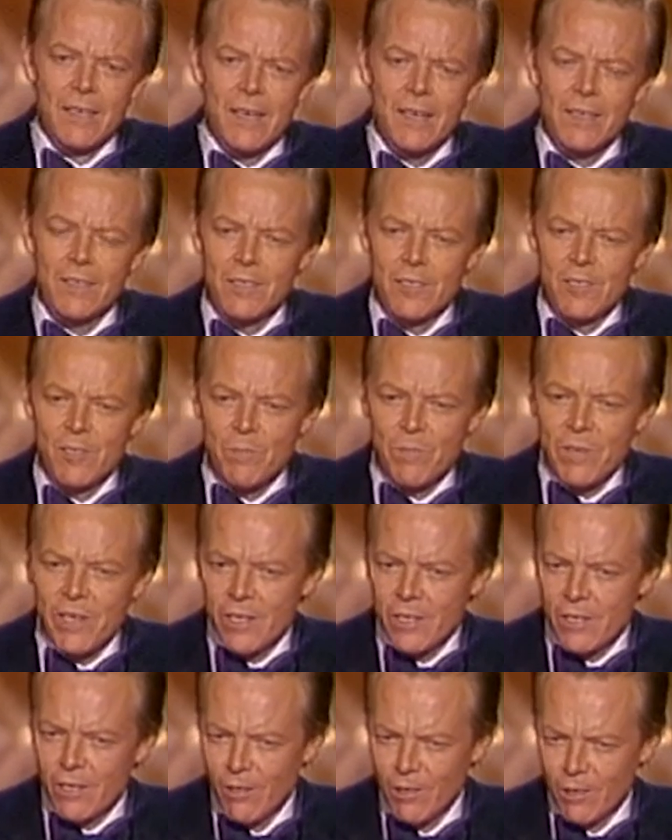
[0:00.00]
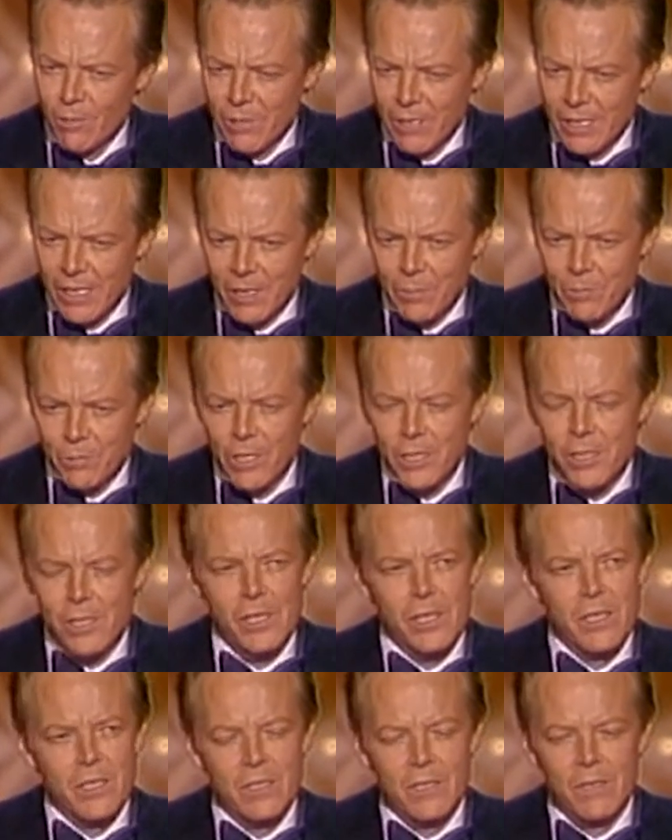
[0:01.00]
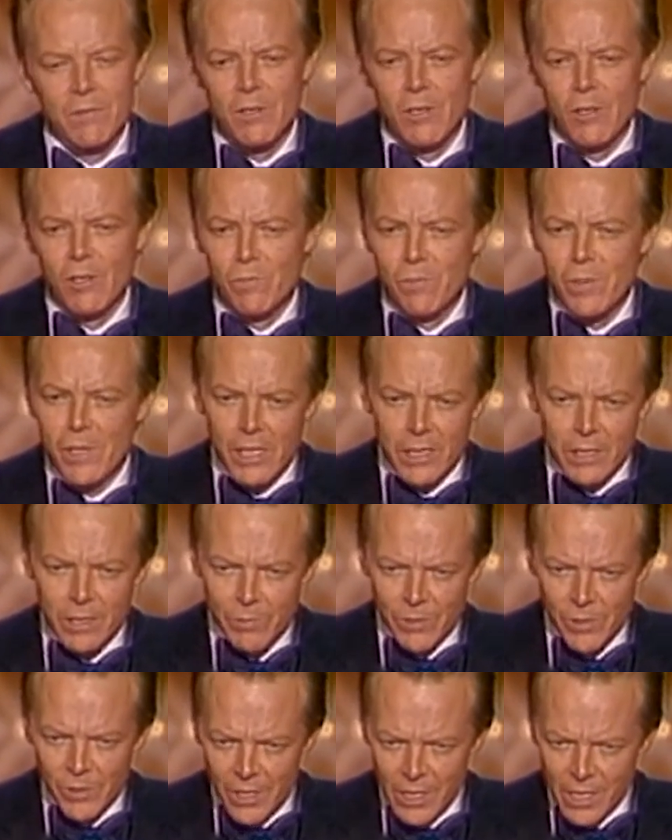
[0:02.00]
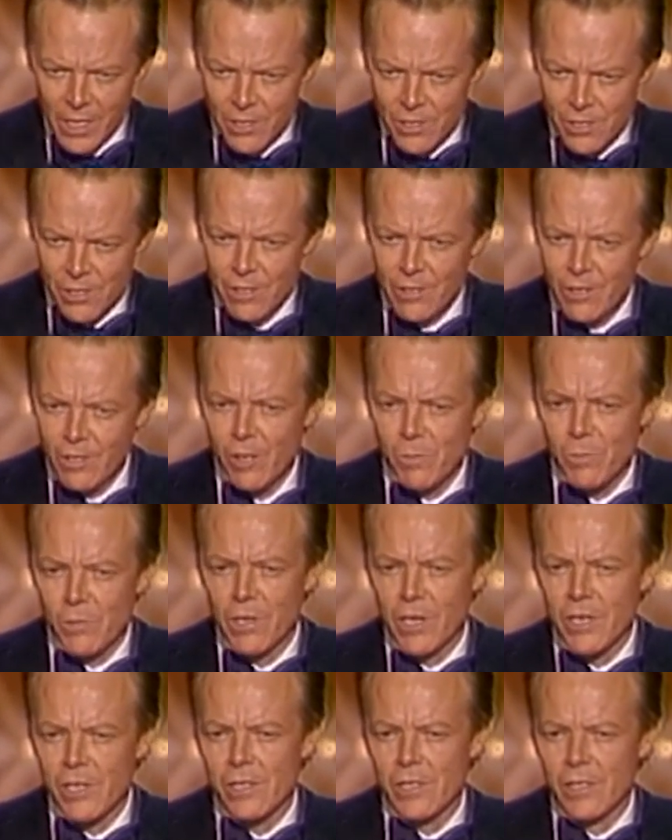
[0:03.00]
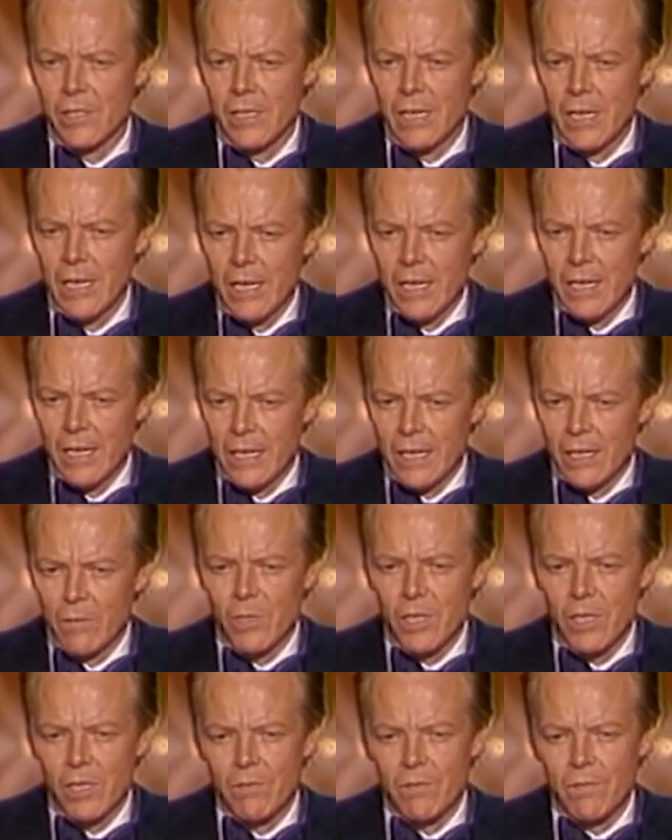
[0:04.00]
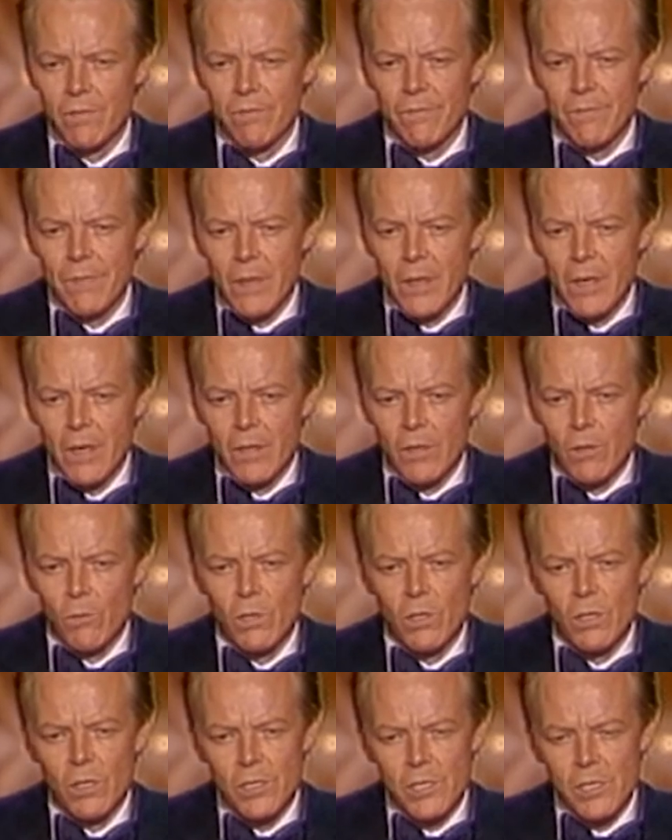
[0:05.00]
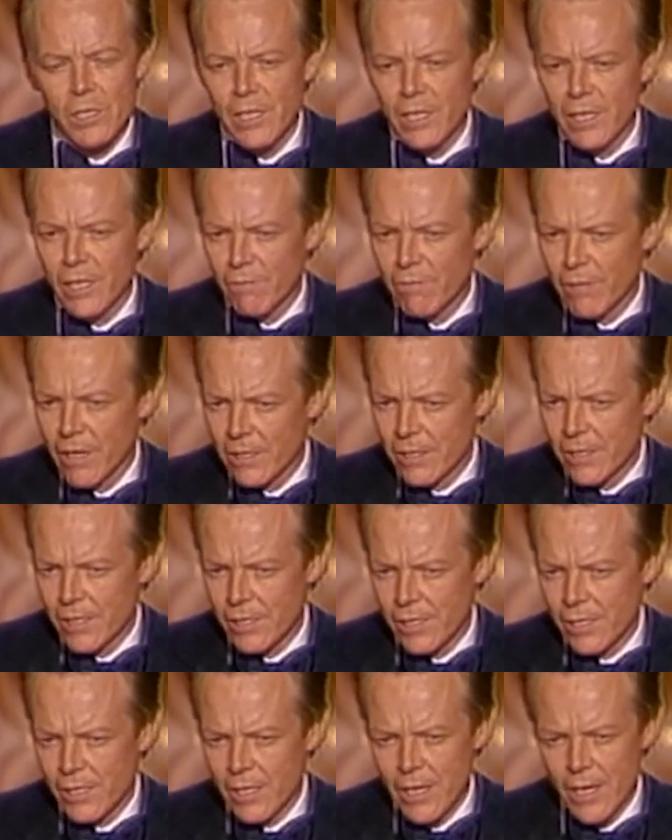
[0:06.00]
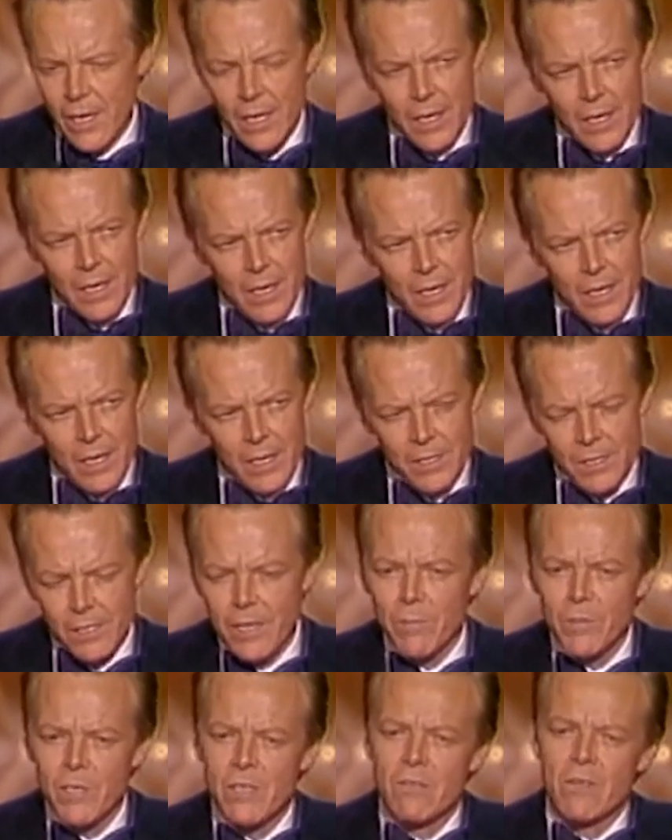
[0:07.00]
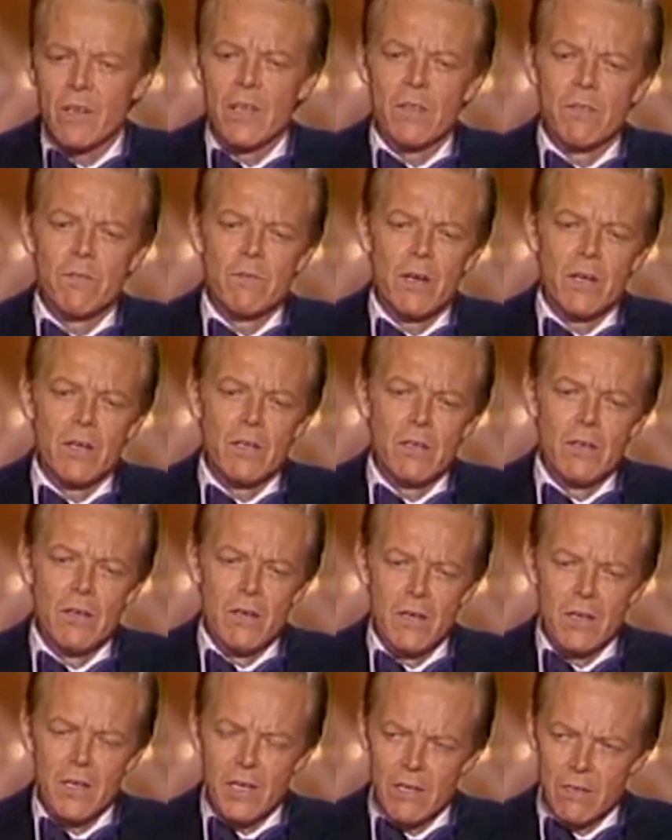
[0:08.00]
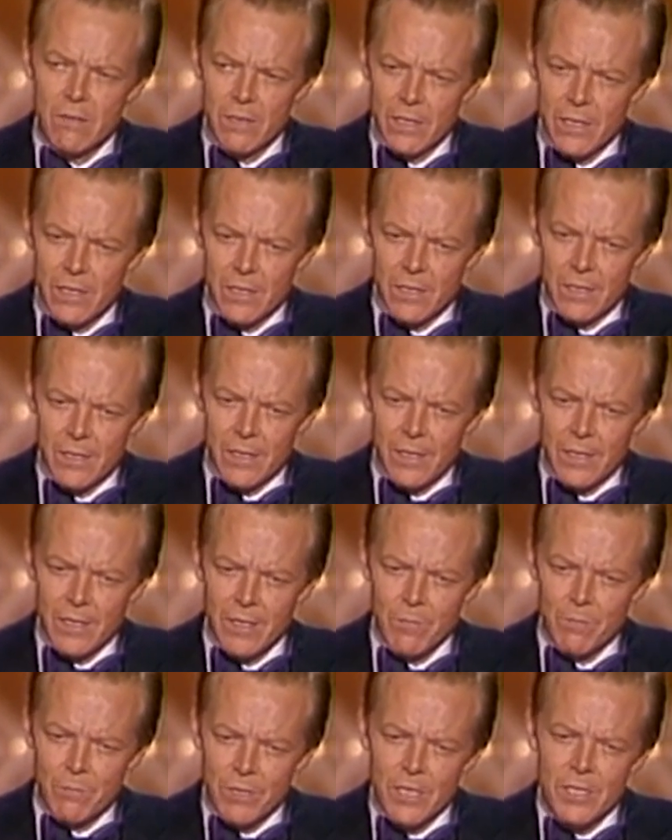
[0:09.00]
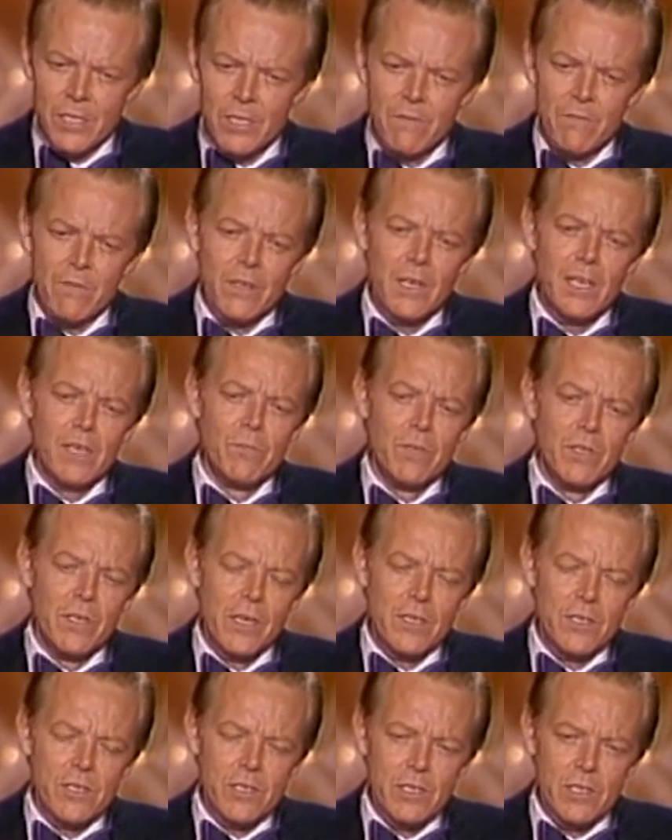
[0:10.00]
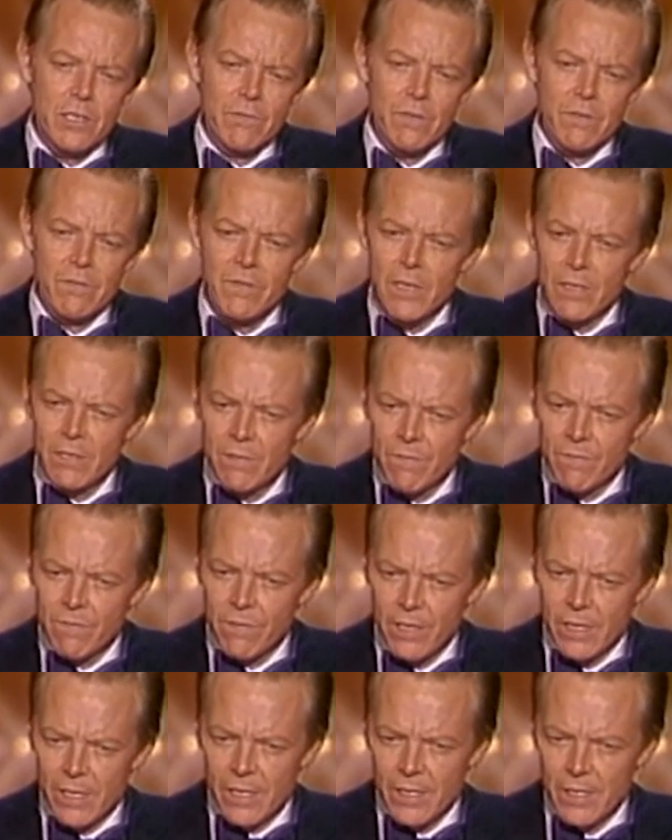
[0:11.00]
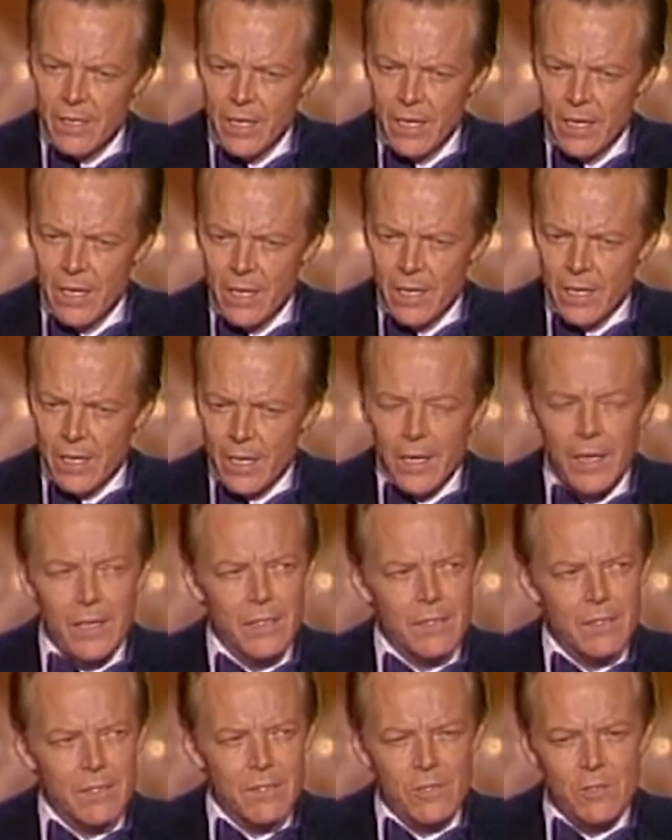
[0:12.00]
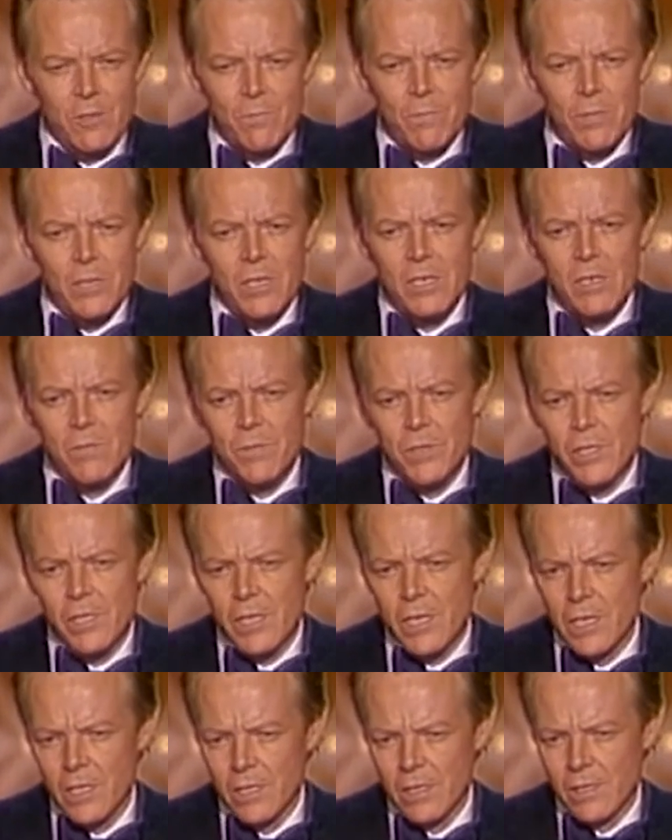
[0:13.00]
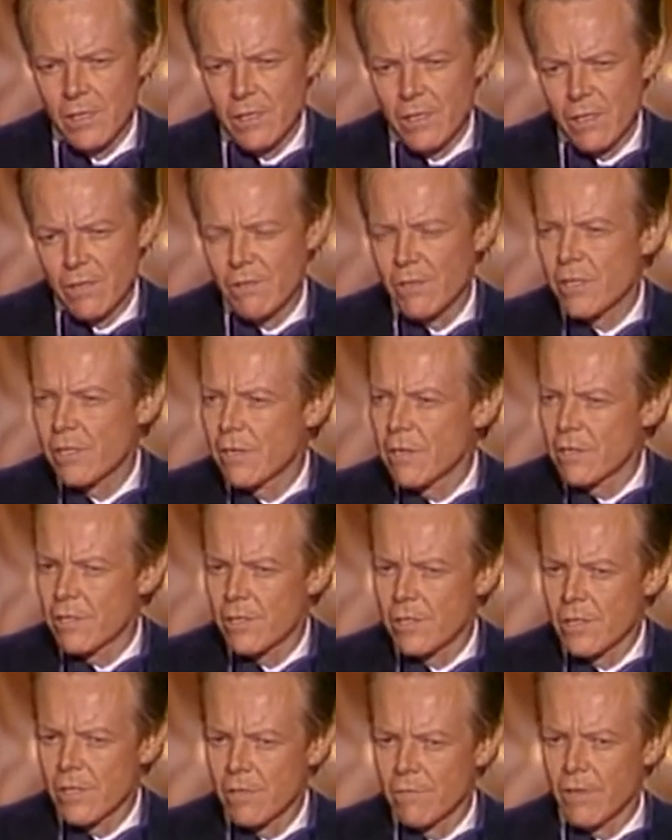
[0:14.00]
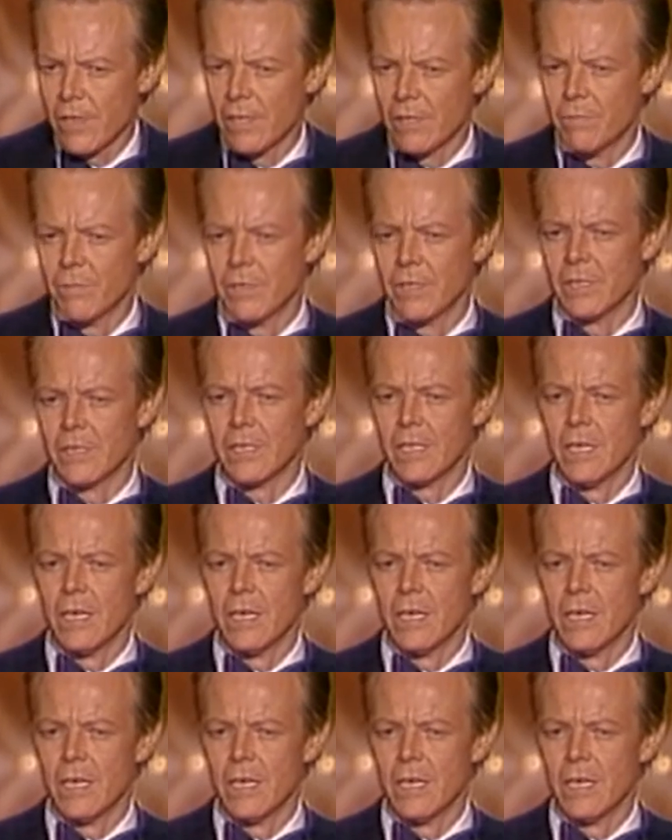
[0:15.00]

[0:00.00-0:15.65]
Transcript: Dr. Peter Goldmark, president of Goldmark Communications Corporation and one of the world's leading inventors, has demonstrated throughout a long career an impressive combination of inventive flair and superb skills in research and development,